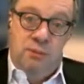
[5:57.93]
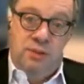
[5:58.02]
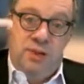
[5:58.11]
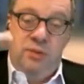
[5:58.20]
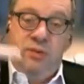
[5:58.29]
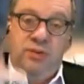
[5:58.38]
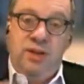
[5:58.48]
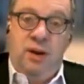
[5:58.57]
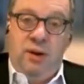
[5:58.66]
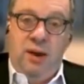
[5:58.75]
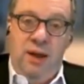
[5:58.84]
materials
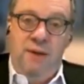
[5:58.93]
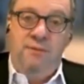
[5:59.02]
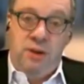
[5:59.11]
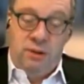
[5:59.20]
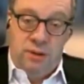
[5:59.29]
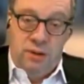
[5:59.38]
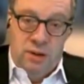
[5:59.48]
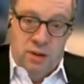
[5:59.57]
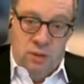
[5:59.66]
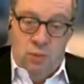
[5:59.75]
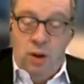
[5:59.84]
that are heavier,
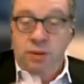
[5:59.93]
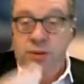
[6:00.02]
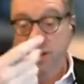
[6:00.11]
one,